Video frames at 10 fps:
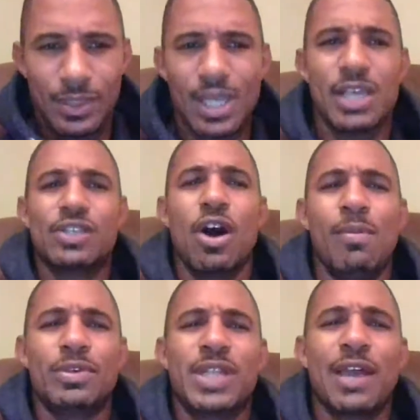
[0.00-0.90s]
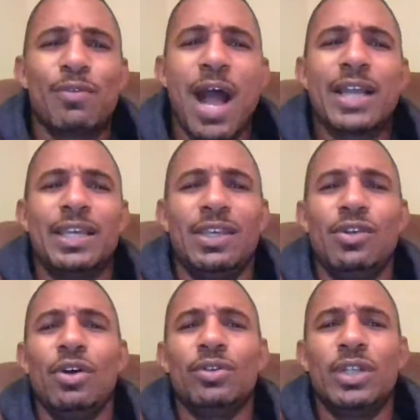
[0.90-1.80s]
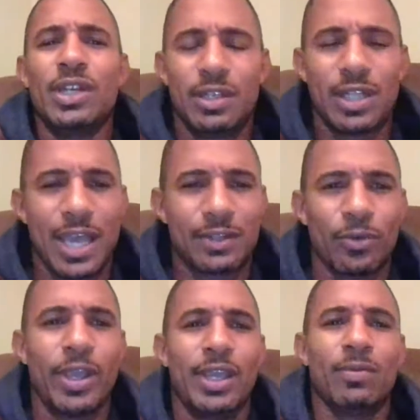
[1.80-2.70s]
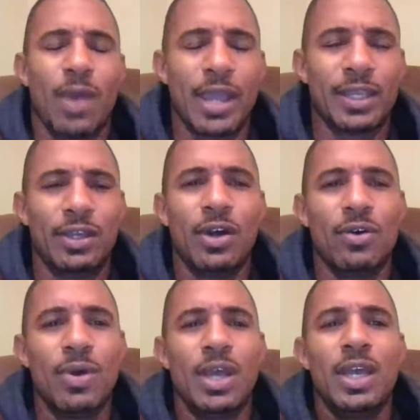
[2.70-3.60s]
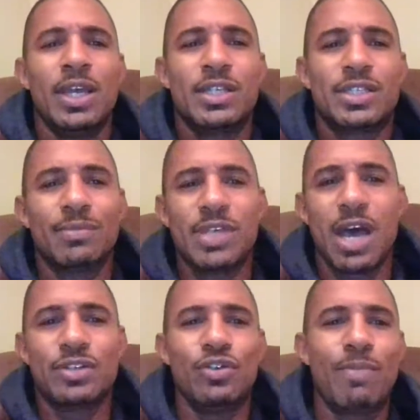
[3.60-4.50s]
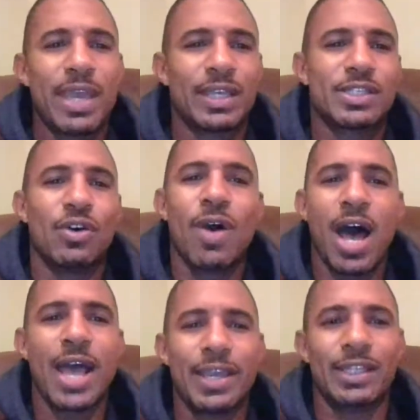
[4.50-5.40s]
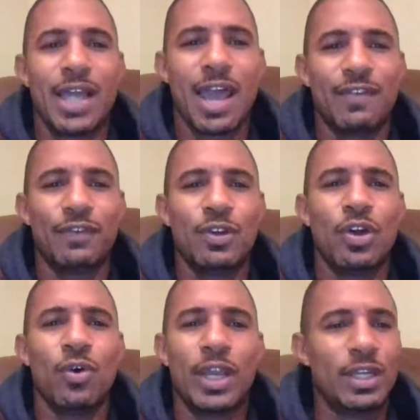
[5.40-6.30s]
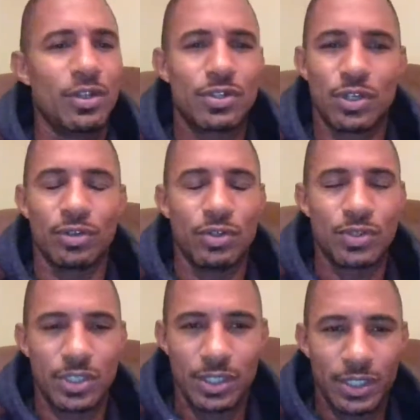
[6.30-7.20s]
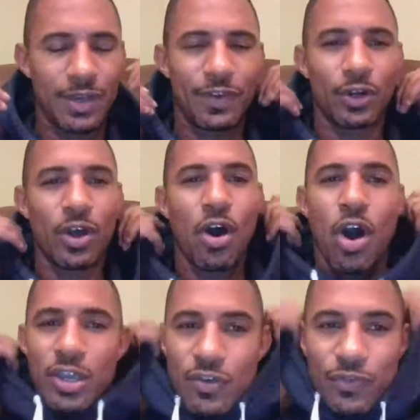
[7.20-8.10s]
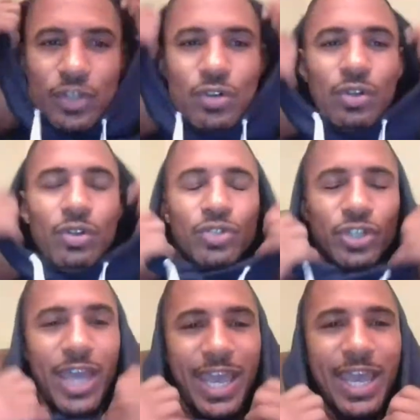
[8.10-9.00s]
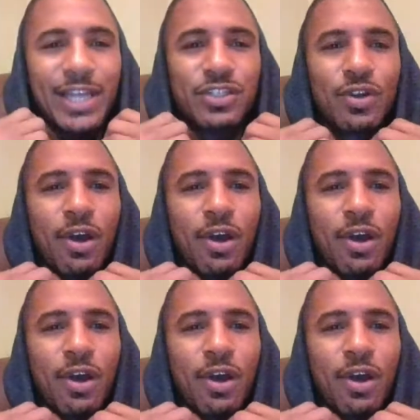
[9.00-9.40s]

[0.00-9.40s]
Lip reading: It's almost like Rocky, like 3, right? Sometimes you make it so high in life, and then you so used living on a hog, you lose your edge,